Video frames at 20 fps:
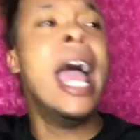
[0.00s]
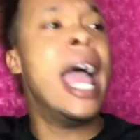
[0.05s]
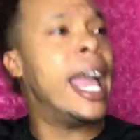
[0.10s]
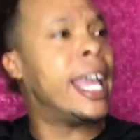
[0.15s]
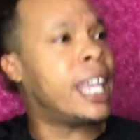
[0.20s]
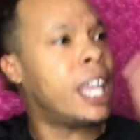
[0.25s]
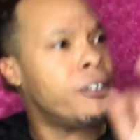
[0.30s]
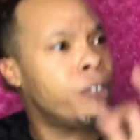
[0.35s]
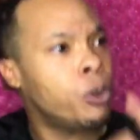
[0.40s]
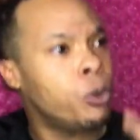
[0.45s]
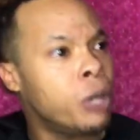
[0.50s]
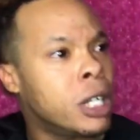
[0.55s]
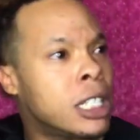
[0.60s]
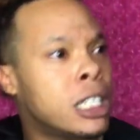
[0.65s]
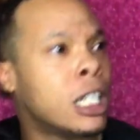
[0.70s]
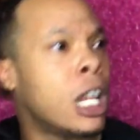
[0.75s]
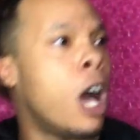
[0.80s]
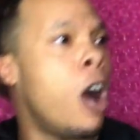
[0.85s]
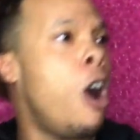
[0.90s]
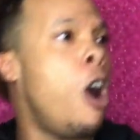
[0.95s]
and giving you this
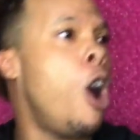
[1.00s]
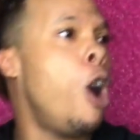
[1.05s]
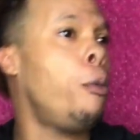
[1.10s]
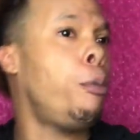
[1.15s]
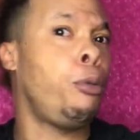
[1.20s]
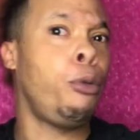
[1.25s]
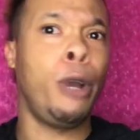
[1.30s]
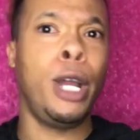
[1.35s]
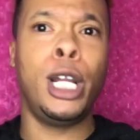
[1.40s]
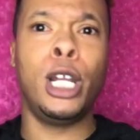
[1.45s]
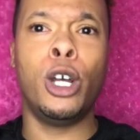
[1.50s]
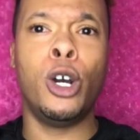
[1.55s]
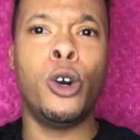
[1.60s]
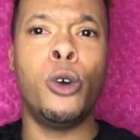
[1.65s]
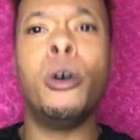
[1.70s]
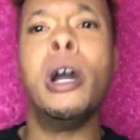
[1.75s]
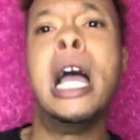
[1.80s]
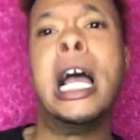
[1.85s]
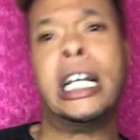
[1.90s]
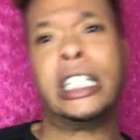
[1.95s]
long prelude.